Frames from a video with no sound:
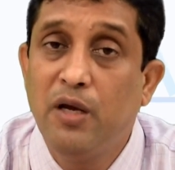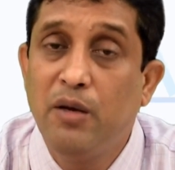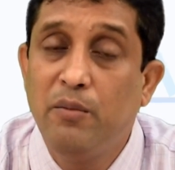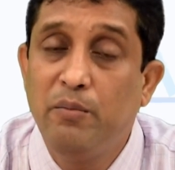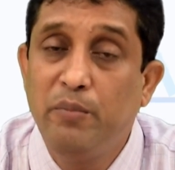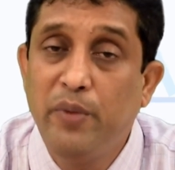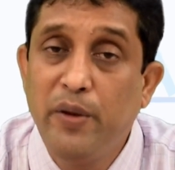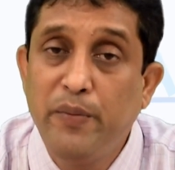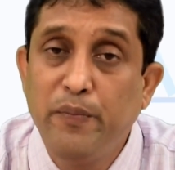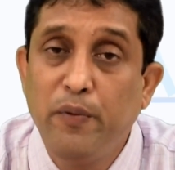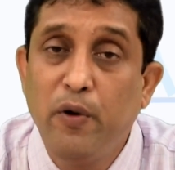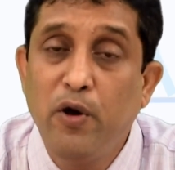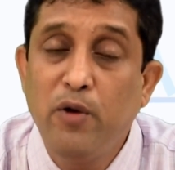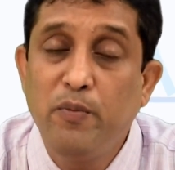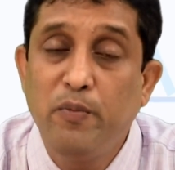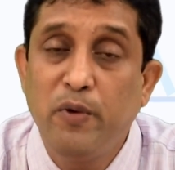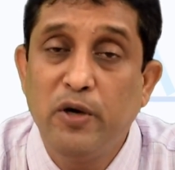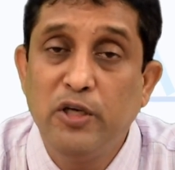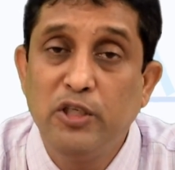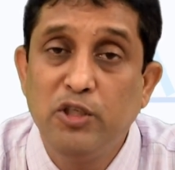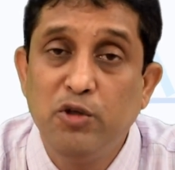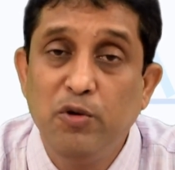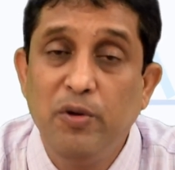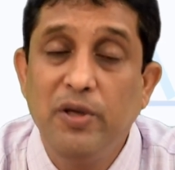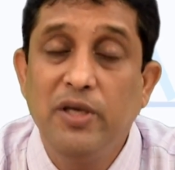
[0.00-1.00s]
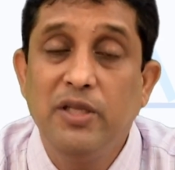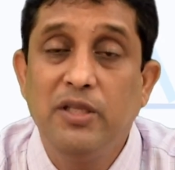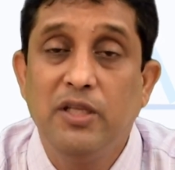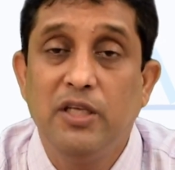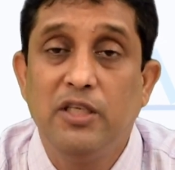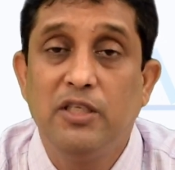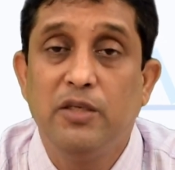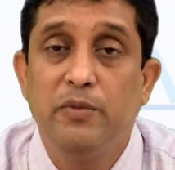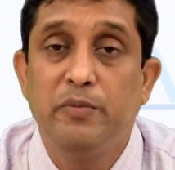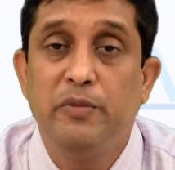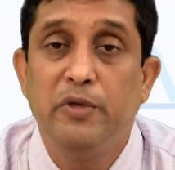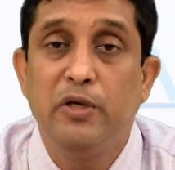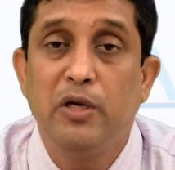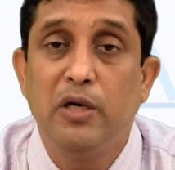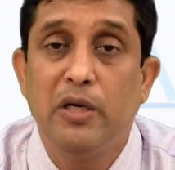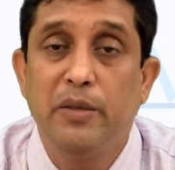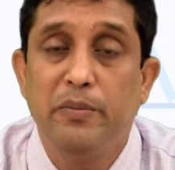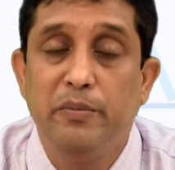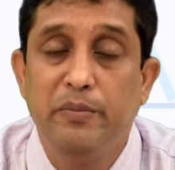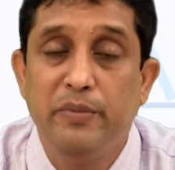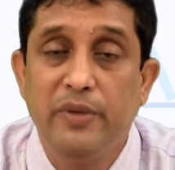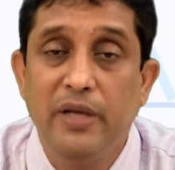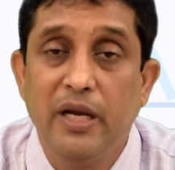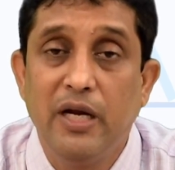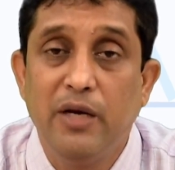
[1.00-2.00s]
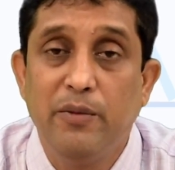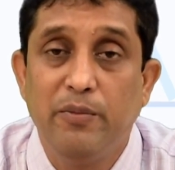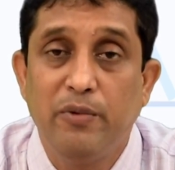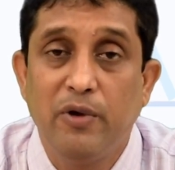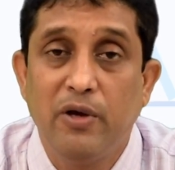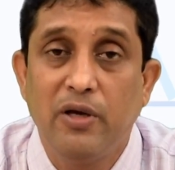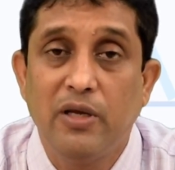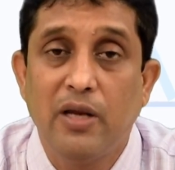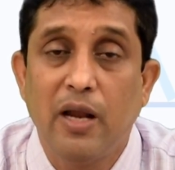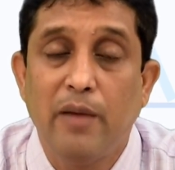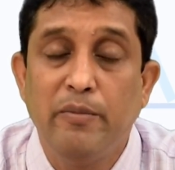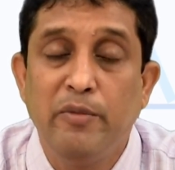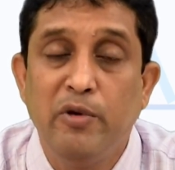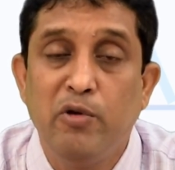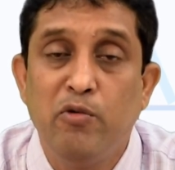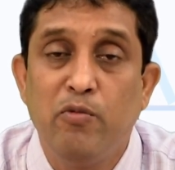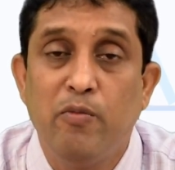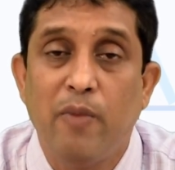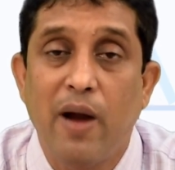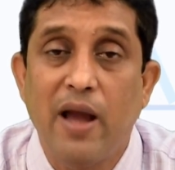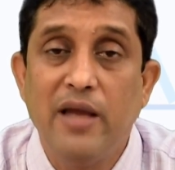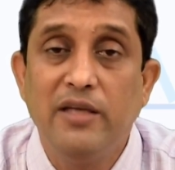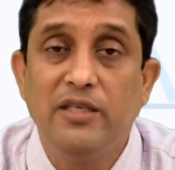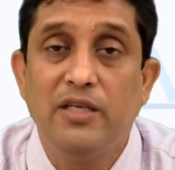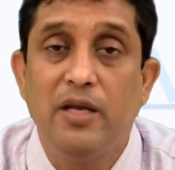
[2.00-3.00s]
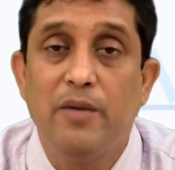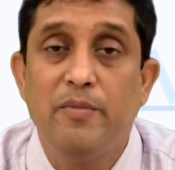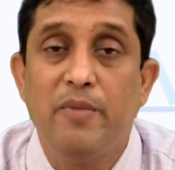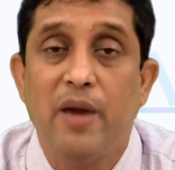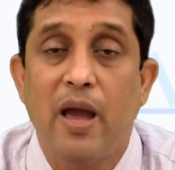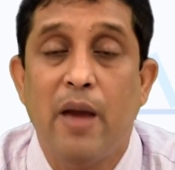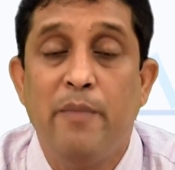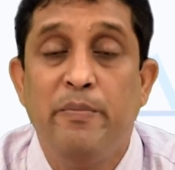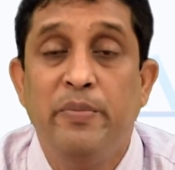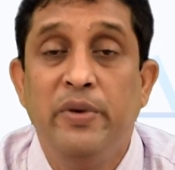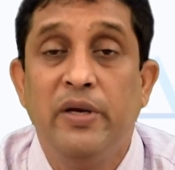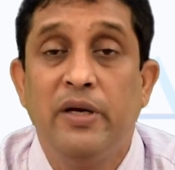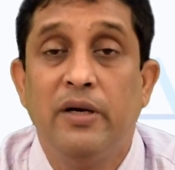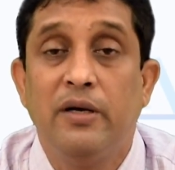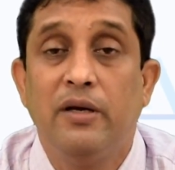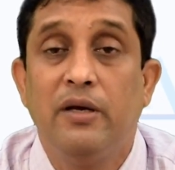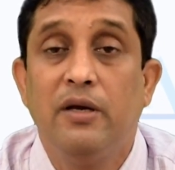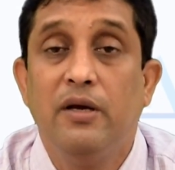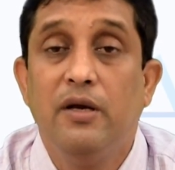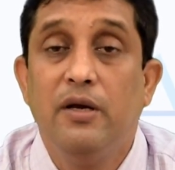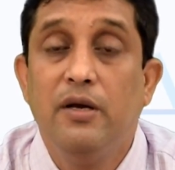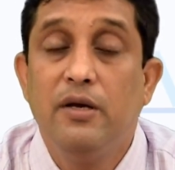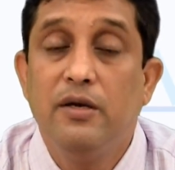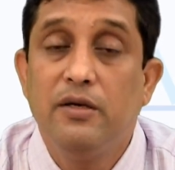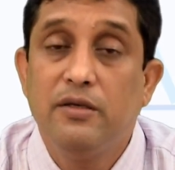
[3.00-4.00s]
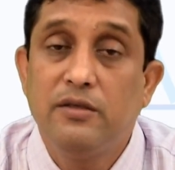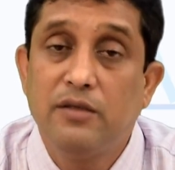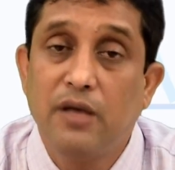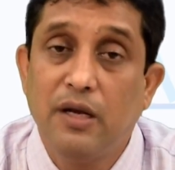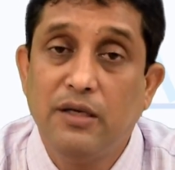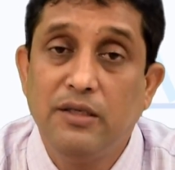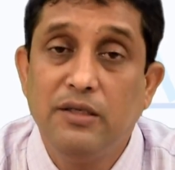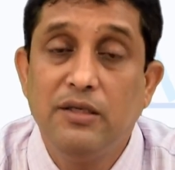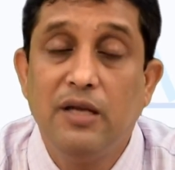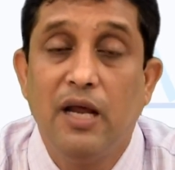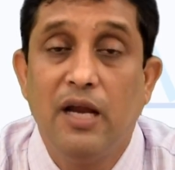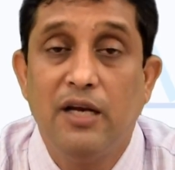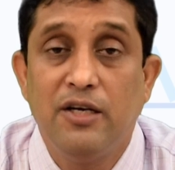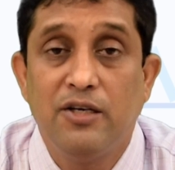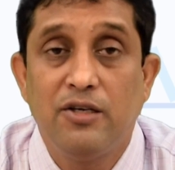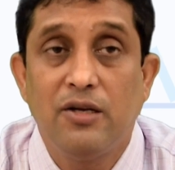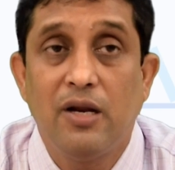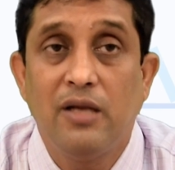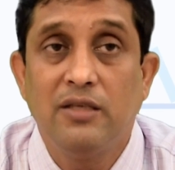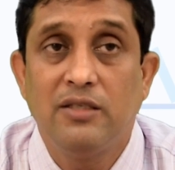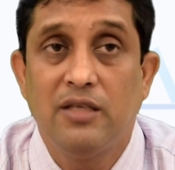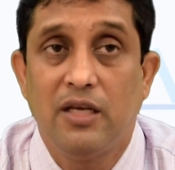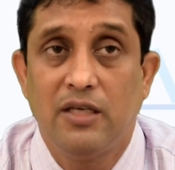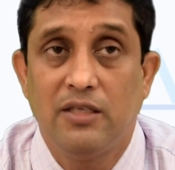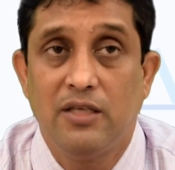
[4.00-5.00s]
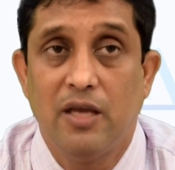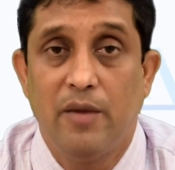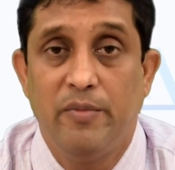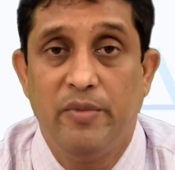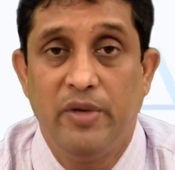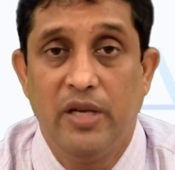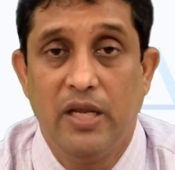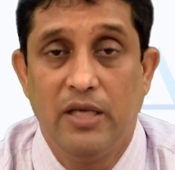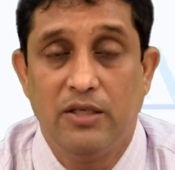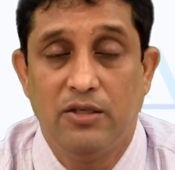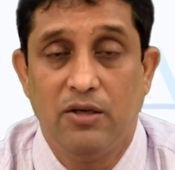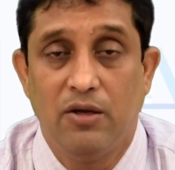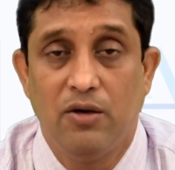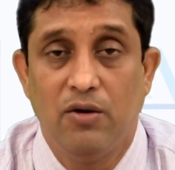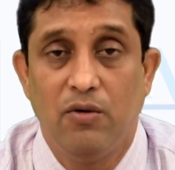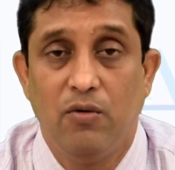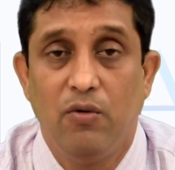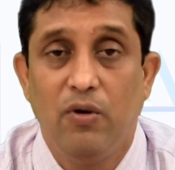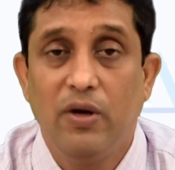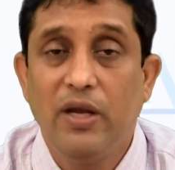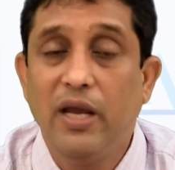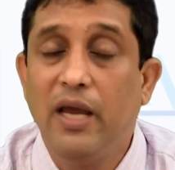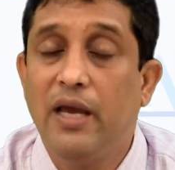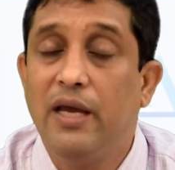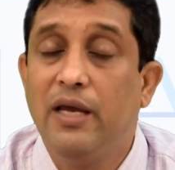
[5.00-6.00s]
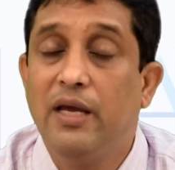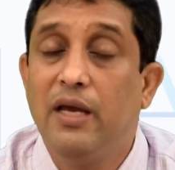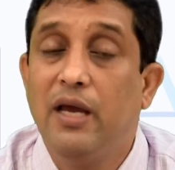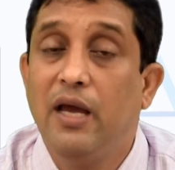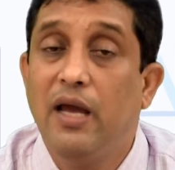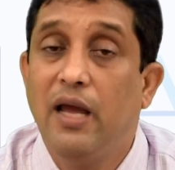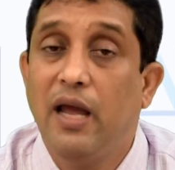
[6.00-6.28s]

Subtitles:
before pursuing this B.Ed program you might have appeared certain entrance examination. Okay.